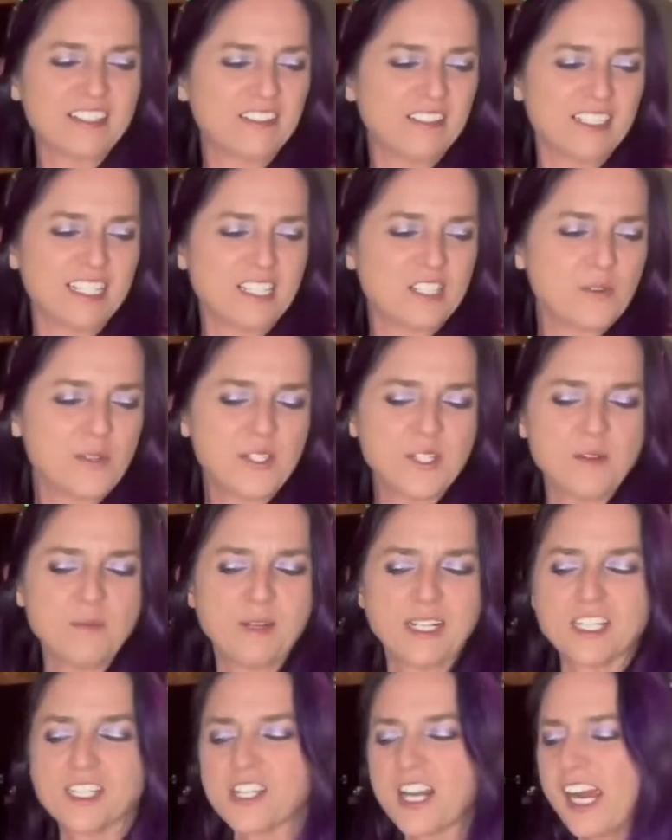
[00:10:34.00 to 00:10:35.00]
This wasn't
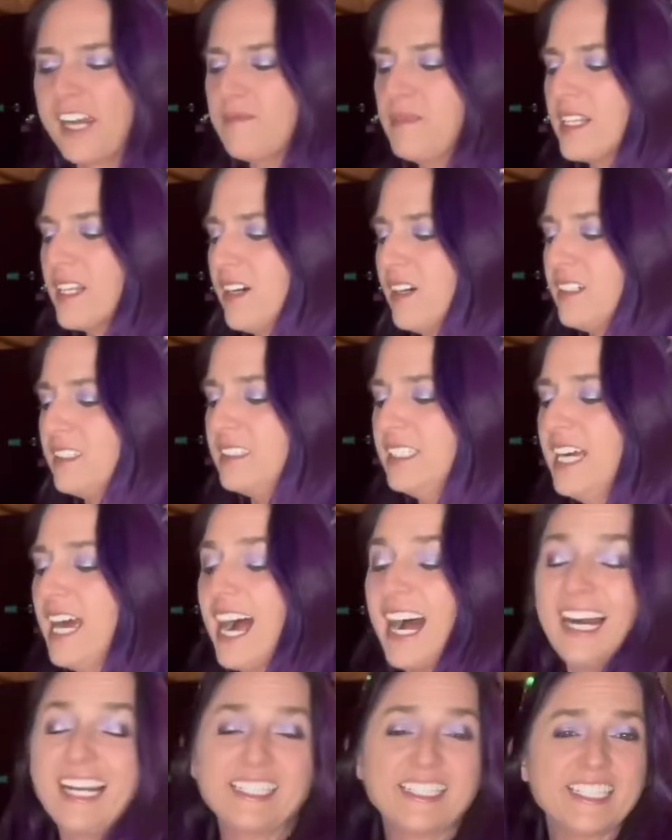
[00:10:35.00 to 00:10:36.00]
much time at all.
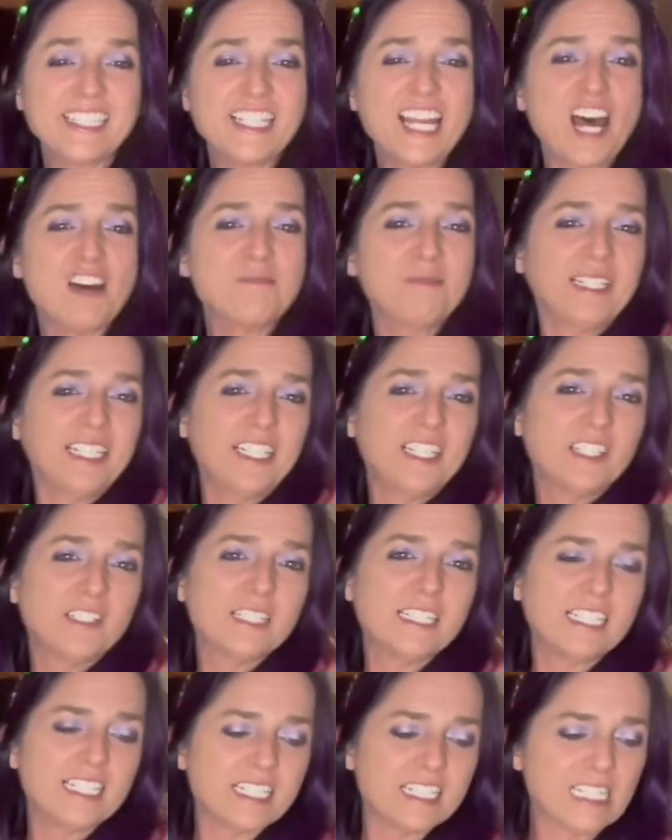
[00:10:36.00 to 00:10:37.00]
I did have my
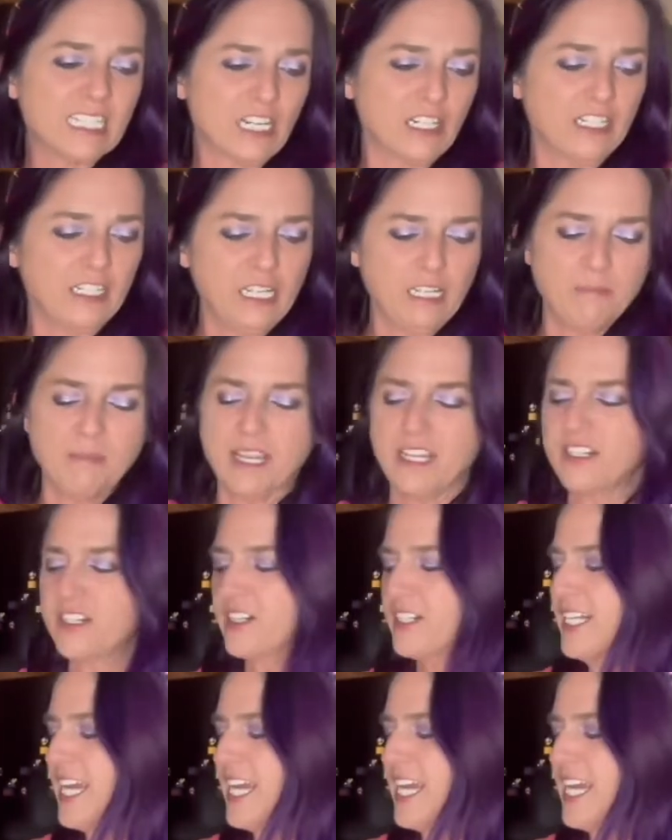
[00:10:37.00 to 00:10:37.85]
ingredients already measured